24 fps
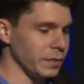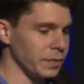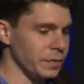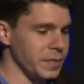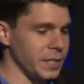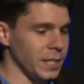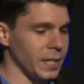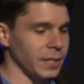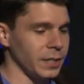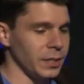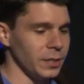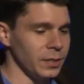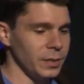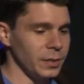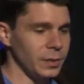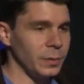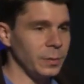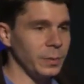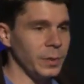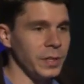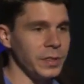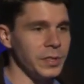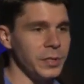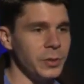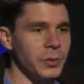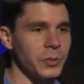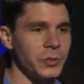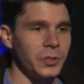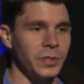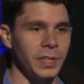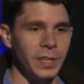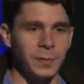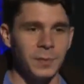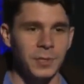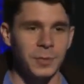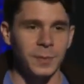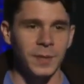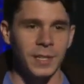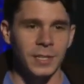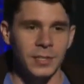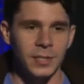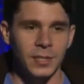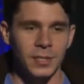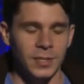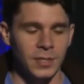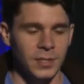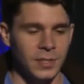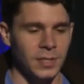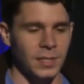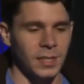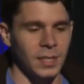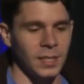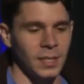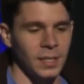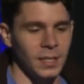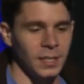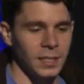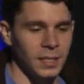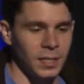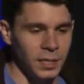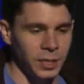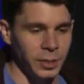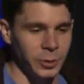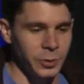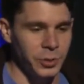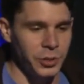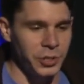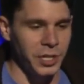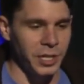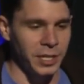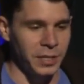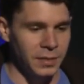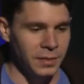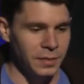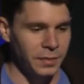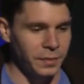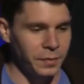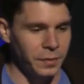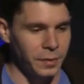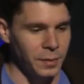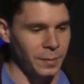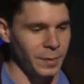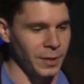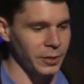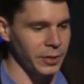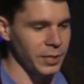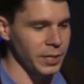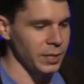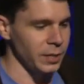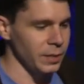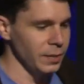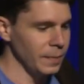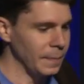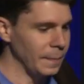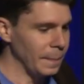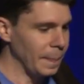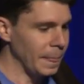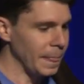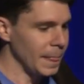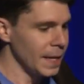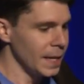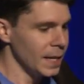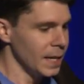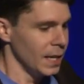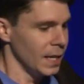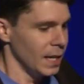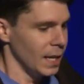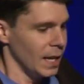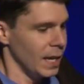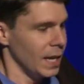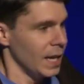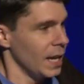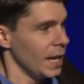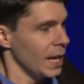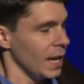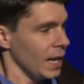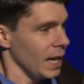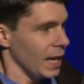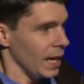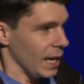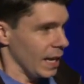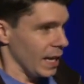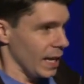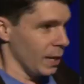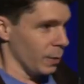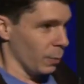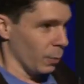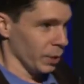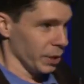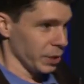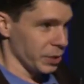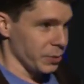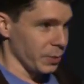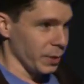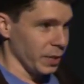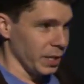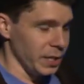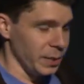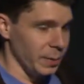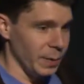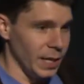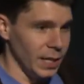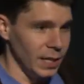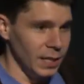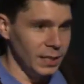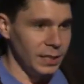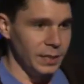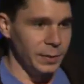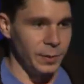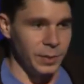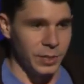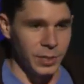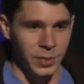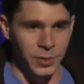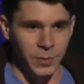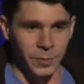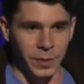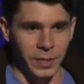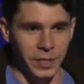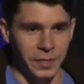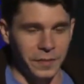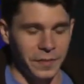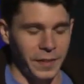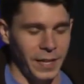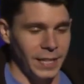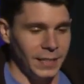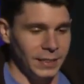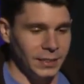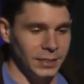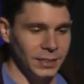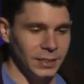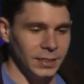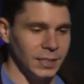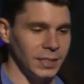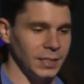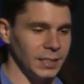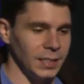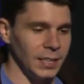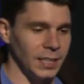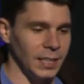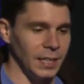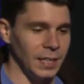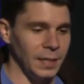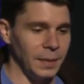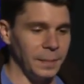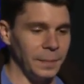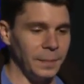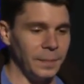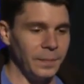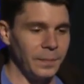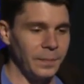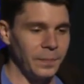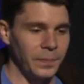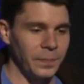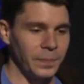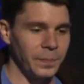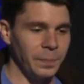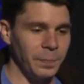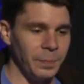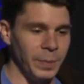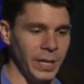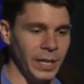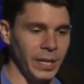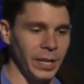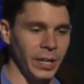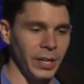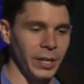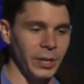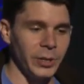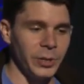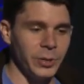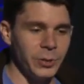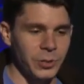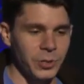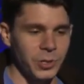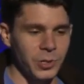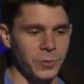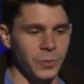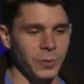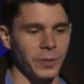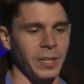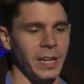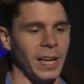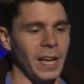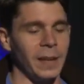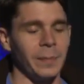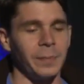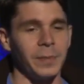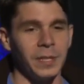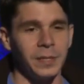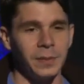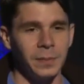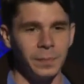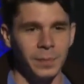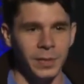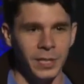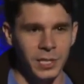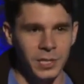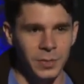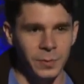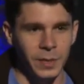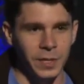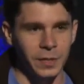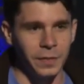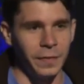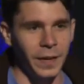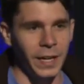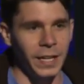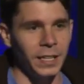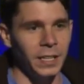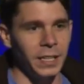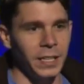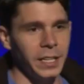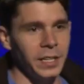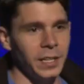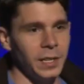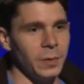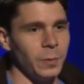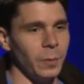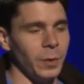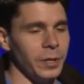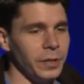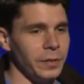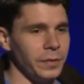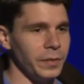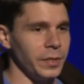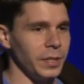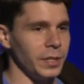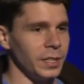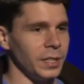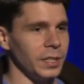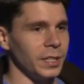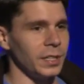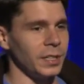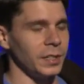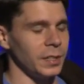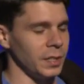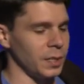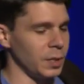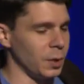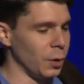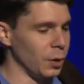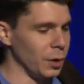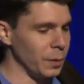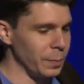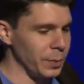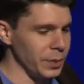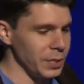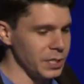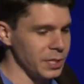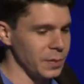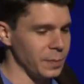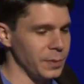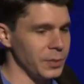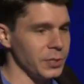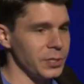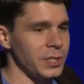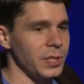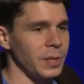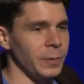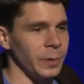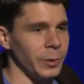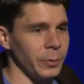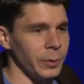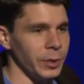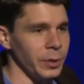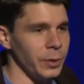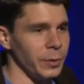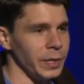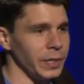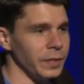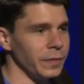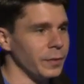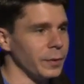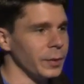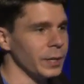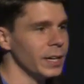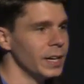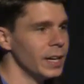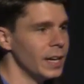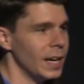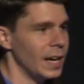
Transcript: of Docker with user namespaces kludged in for about a year. It worked really well. It was really fast. But our users were unhappy, because we had violated one of the core principles that we were going for.